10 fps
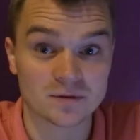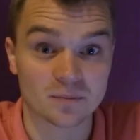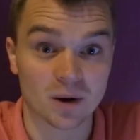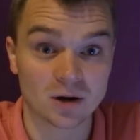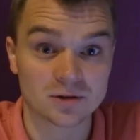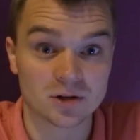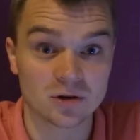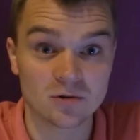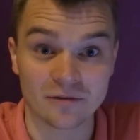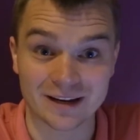to part
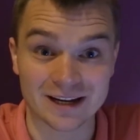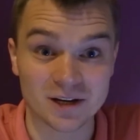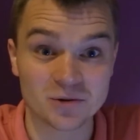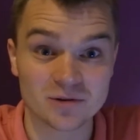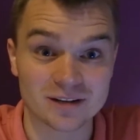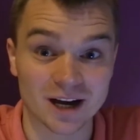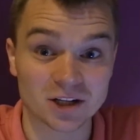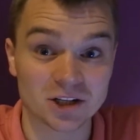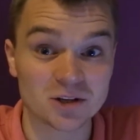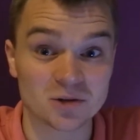2 of an
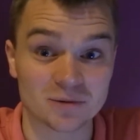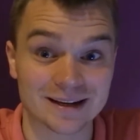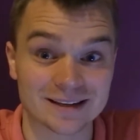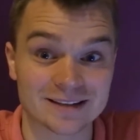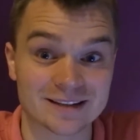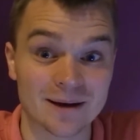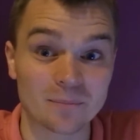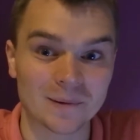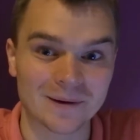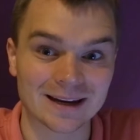introduction to
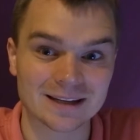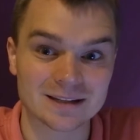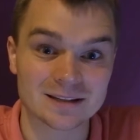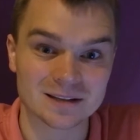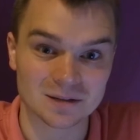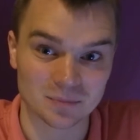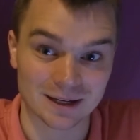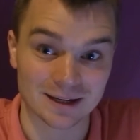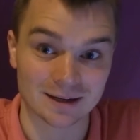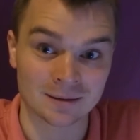extemporaneous
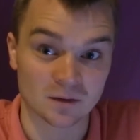speaking.